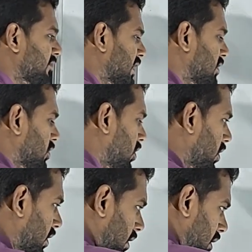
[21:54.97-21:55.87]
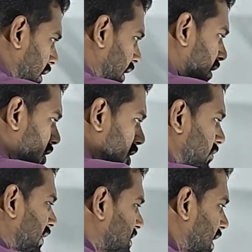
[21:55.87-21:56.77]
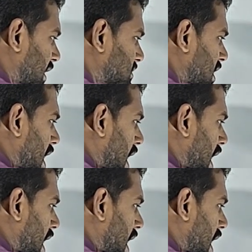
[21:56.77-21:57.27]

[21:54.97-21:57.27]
we know in convex lens,